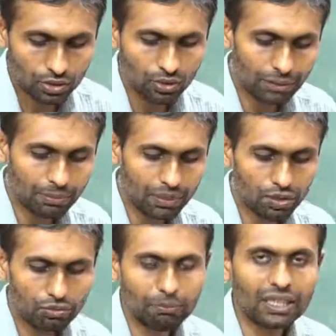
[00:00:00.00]
So
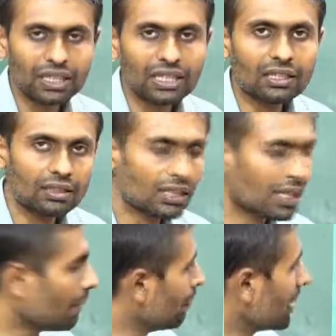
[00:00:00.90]
let me go with
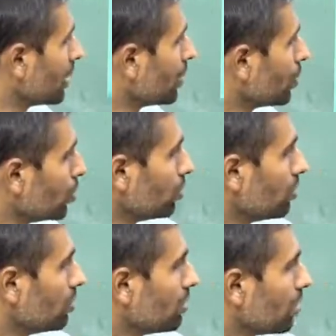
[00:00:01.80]
making the MID
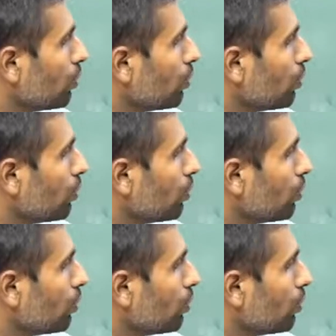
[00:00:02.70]
2,